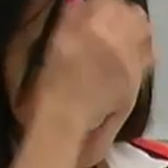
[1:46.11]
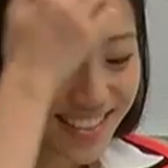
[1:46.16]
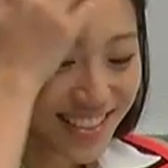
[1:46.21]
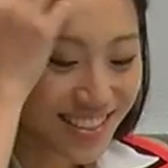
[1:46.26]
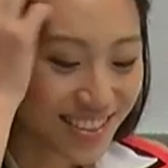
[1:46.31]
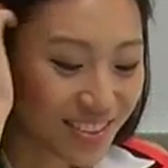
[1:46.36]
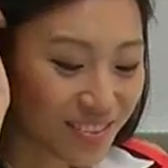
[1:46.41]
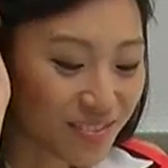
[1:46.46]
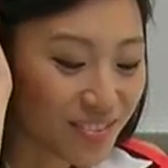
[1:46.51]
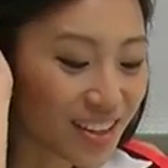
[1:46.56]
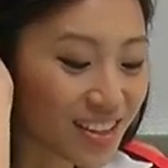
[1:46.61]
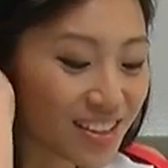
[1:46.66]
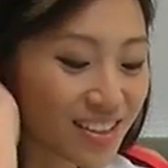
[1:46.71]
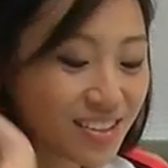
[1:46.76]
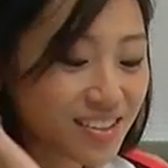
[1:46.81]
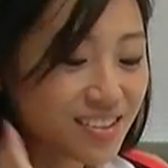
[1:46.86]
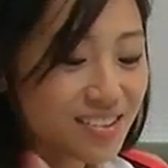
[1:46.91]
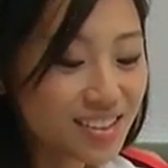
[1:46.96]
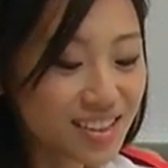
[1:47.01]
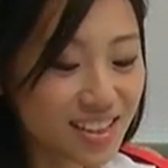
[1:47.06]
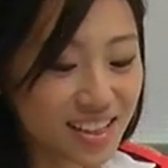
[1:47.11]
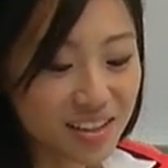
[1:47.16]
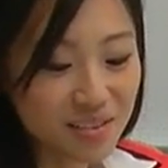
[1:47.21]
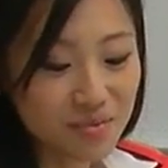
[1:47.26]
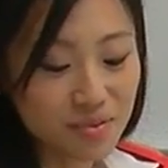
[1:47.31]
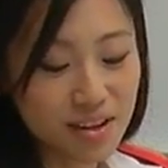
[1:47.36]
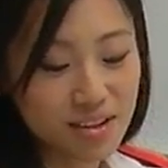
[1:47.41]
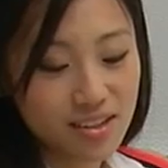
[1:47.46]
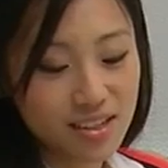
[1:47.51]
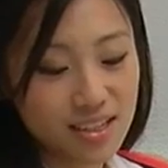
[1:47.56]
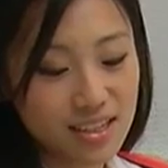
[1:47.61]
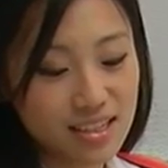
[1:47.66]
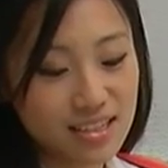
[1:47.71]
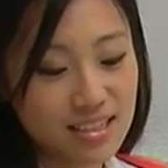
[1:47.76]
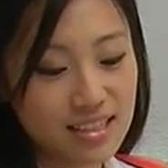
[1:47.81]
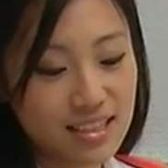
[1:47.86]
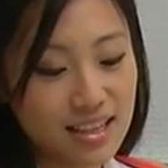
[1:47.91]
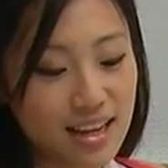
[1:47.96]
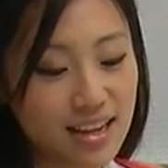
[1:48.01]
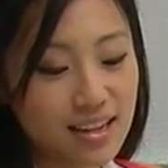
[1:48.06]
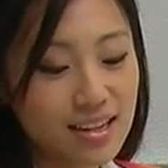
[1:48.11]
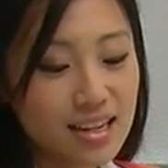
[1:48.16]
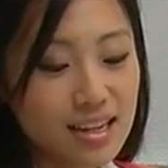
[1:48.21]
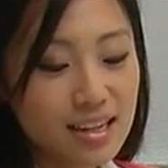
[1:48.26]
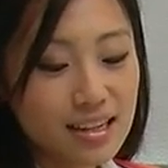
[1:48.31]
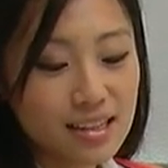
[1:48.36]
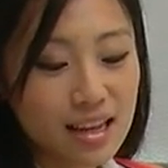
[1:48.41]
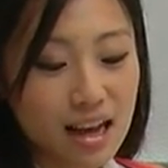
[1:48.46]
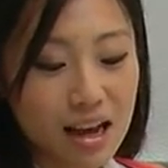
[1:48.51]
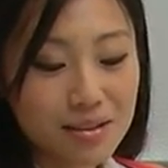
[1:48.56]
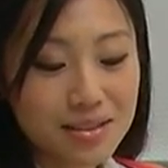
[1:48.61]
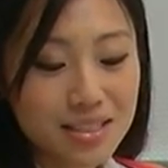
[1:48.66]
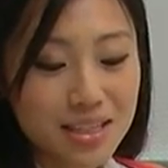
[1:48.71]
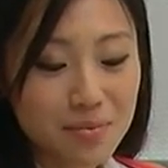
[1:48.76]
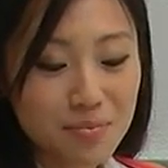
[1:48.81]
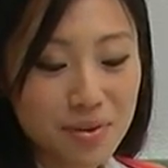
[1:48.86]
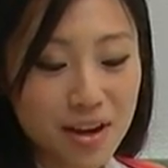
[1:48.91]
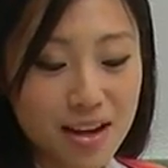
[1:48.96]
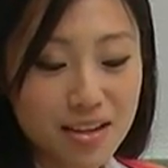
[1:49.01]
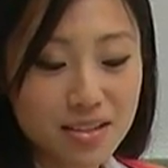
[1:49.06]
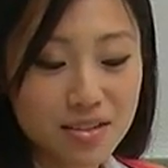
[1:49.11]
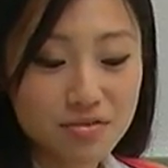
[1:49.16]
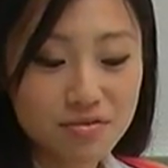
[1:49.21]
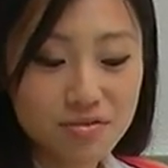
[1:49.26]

So, but the good thing about it is that the outside part is